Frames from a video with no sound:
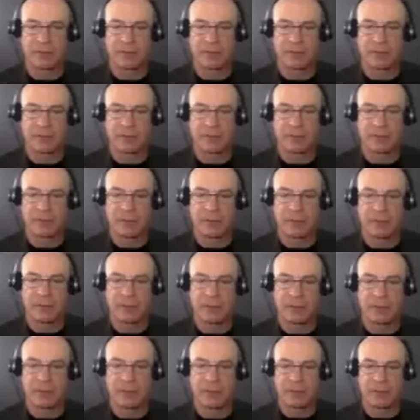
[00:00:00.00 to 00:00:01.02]

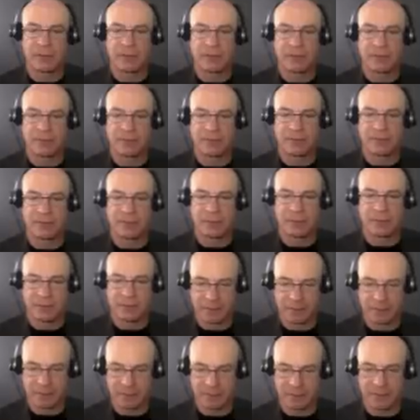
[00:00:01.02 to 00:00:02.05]

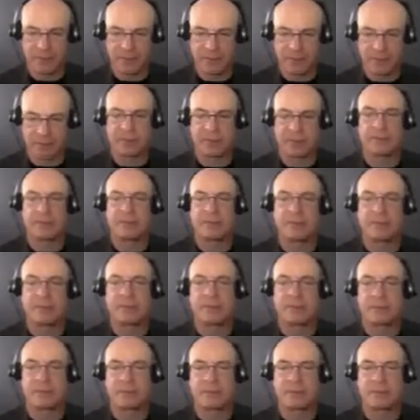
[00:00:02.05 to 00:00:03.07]

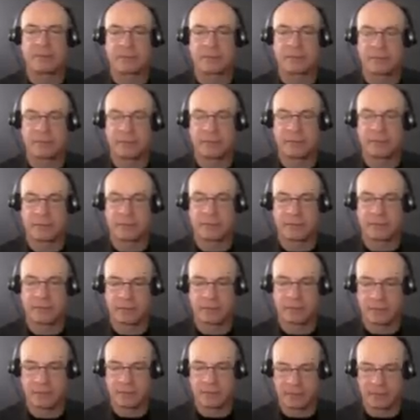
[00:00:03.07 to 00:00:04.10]

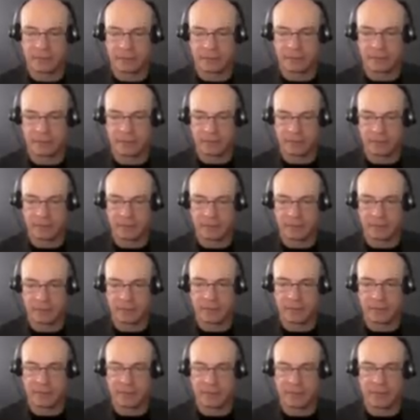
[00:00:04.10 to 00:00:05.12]

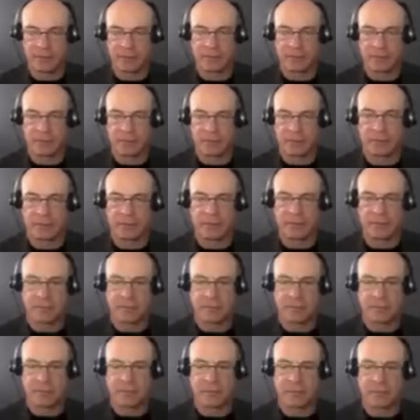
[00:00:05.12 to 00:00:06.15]

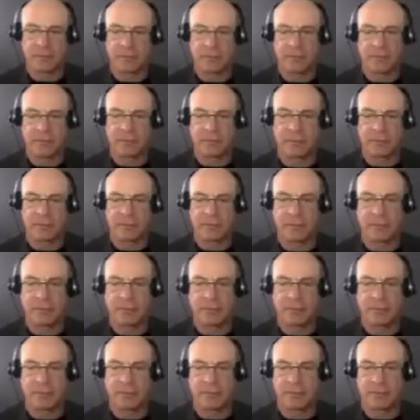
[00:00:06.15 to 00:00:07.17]

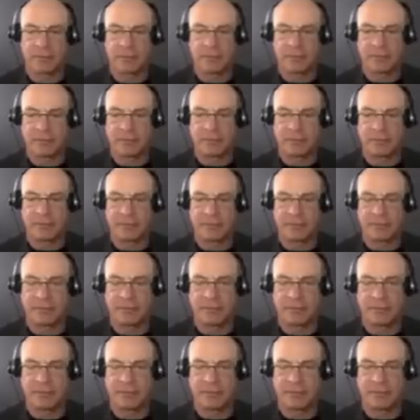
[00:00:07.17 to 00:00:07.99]
[no speech]